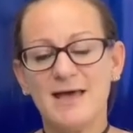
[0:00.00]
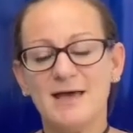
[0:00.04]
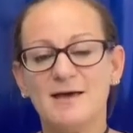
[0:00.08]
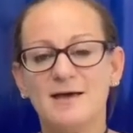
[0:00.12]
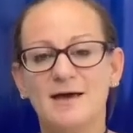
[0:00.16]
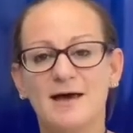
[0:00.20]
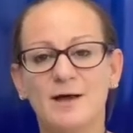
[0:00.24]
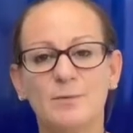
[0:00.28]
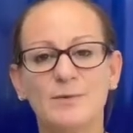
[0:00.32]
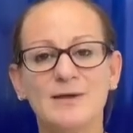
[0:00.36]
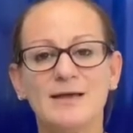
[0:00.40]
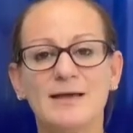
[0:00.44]

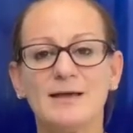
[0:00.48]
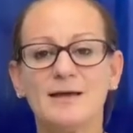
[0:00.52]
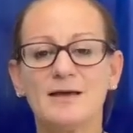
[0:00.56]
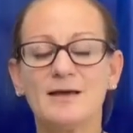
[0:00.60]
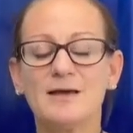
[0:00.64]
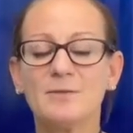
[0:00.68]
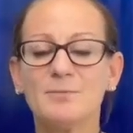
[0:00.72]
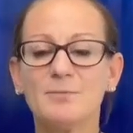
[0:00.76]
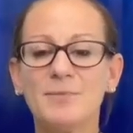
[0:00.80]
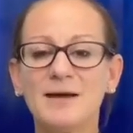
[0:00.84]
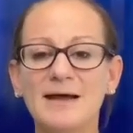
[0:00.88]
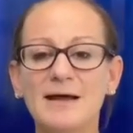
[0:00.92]
and we can
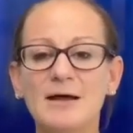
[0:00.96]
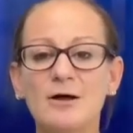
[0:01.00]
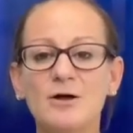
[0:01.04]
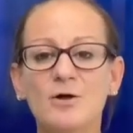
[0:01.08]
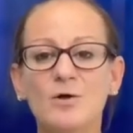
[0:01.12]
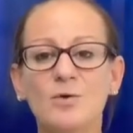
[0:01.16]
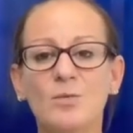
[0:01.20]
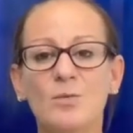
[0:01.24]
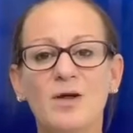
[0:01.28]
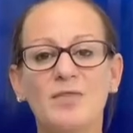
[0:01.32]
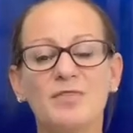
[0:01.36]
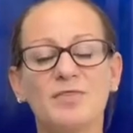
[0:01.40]

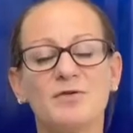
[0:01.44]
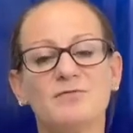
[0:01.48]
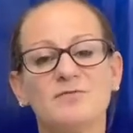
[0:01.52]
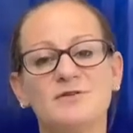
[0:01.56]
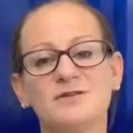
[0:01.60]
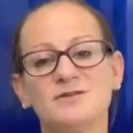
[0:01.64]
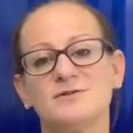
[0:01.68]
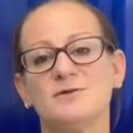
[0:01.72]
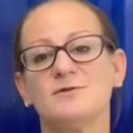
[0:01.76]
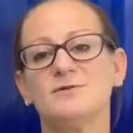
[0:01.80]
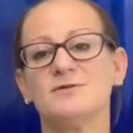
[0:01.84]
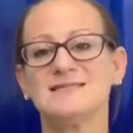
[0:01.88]
compare what the
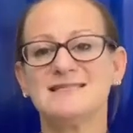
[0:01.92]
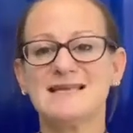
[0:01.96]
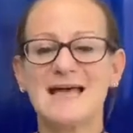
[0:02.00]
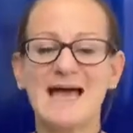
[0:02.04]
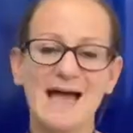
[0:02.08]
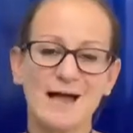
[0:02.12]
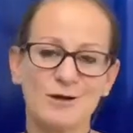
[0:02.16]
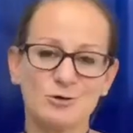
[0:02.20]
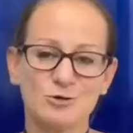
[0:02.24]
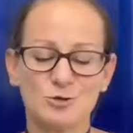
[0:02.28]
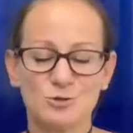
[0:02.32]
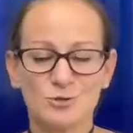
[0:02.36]
results
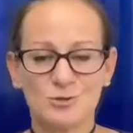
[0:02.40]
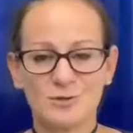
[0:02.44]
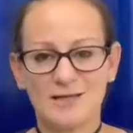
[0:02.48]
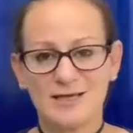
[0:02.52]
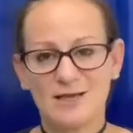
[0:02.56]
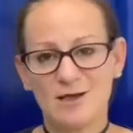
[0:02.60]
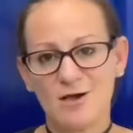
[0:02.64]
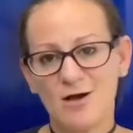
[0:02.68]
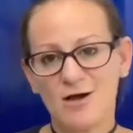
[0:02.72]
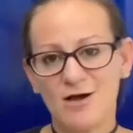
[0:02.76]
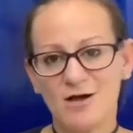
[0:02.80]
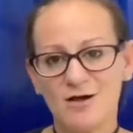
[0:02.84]

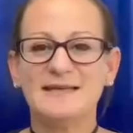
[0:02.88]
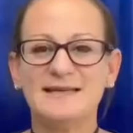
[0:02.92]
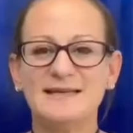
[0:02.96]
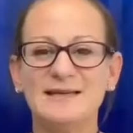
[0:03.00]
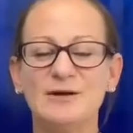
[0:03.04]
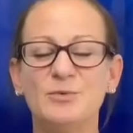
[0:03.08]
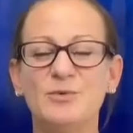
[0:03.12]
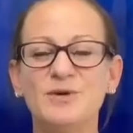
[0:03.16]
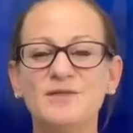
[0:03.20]
actually are. Now with